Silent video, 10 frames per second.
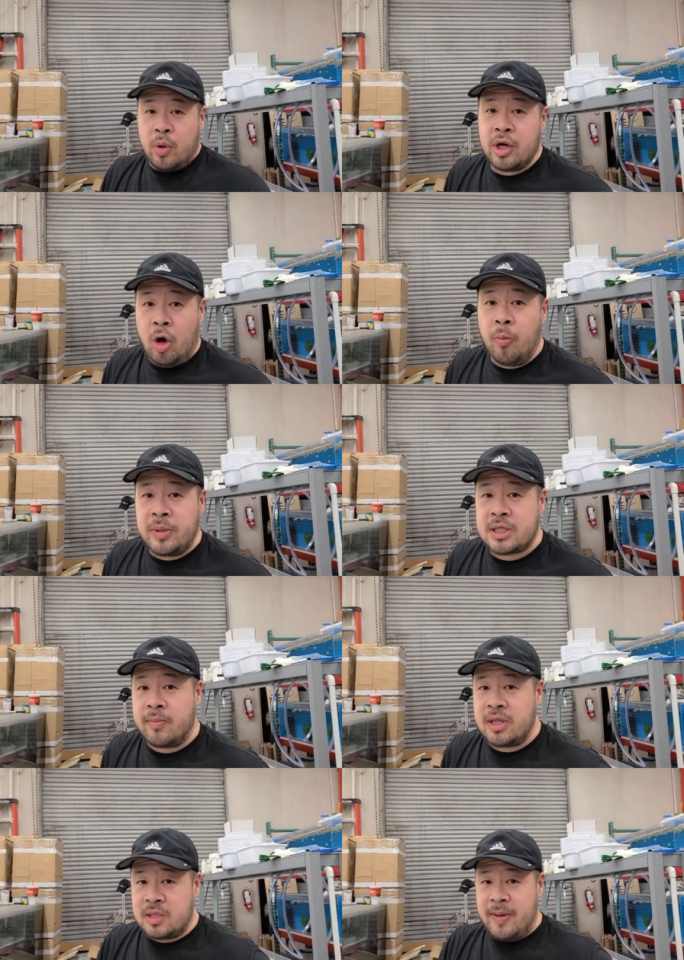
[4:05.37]
we're gonna open
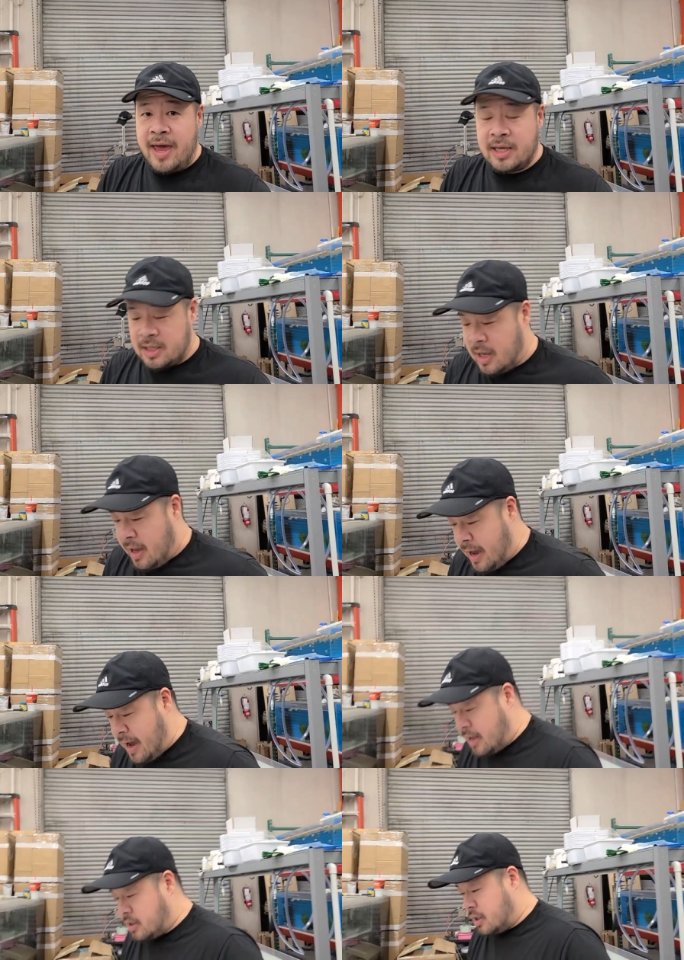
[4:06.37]
some of these bags
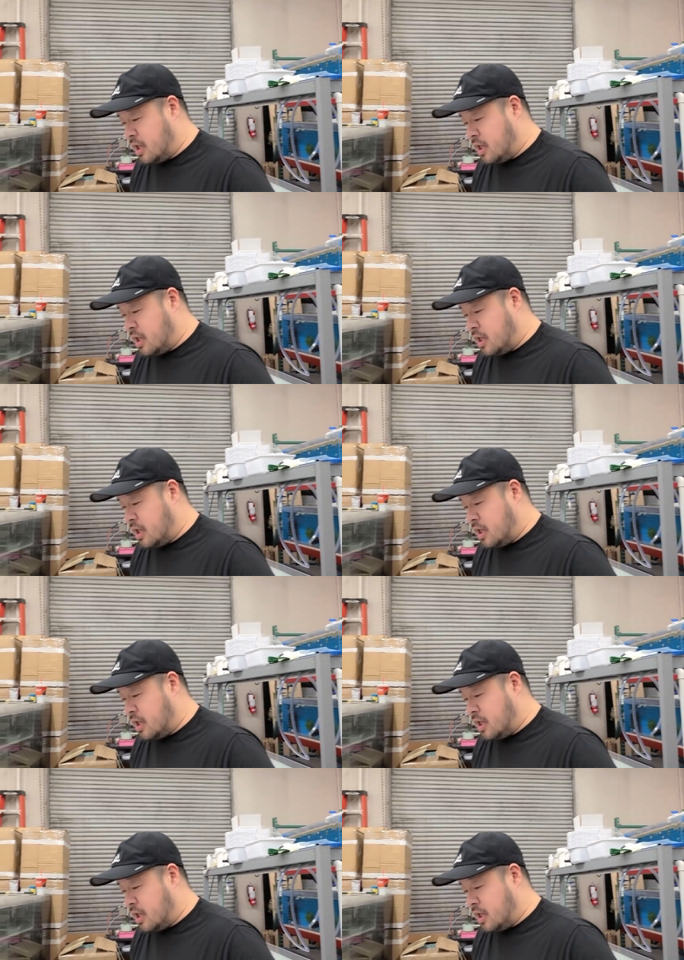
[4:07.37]
and